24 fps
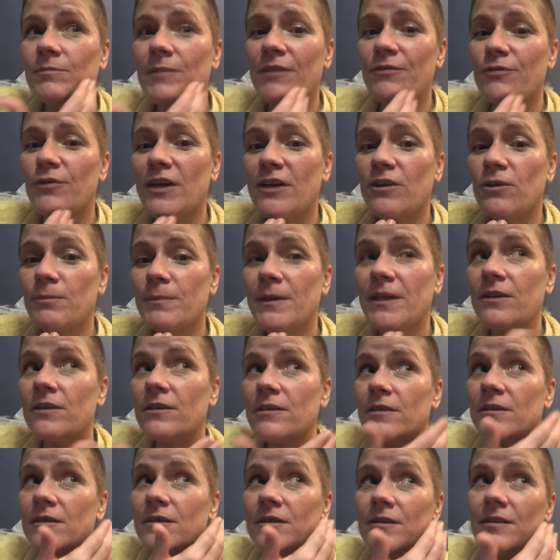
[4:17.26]
My freckle beard
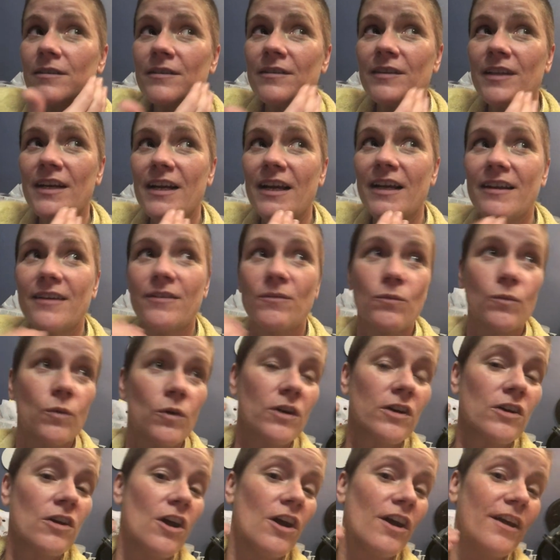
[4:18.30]
that I
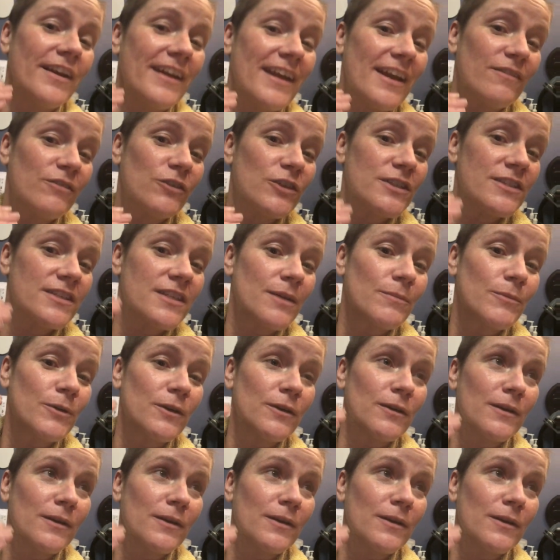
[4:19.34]
work on every summer?